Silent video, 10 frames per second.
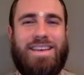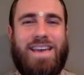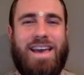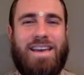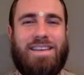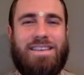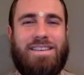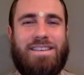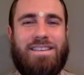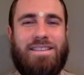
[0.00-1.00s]
And
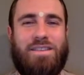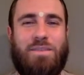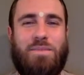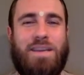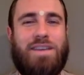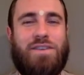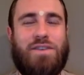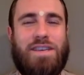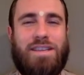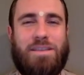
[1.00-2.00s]
the big
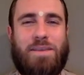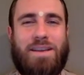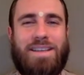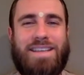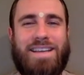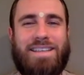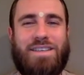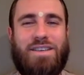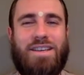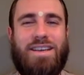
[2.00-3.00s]
tree, the Parijata
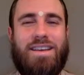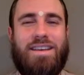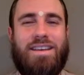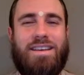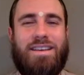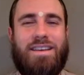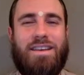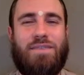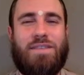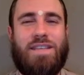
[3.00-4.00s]
tree,
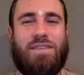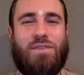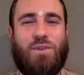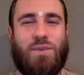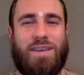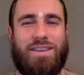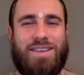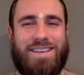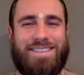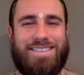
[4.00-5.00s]
it was given to Indra,